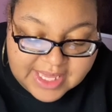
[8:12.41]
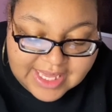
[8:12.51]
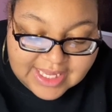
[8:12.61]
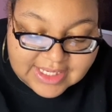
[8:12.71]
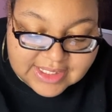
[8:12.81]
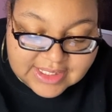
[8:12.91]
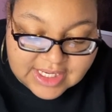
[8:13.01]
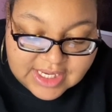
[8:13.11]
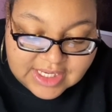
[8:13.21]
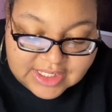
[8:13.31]
pins,
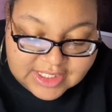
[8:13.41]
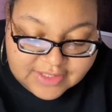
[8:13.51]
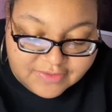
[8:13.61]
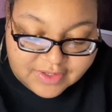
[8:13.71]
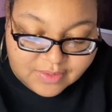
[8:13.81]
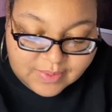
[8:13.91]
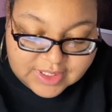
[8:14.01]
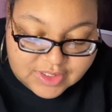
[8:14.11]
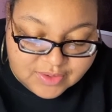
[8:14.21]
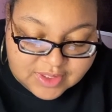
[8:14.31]
the different
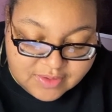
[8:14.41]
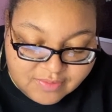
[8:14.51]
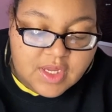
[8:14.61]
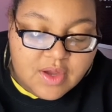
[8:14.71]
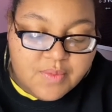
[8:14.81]
ways you can write.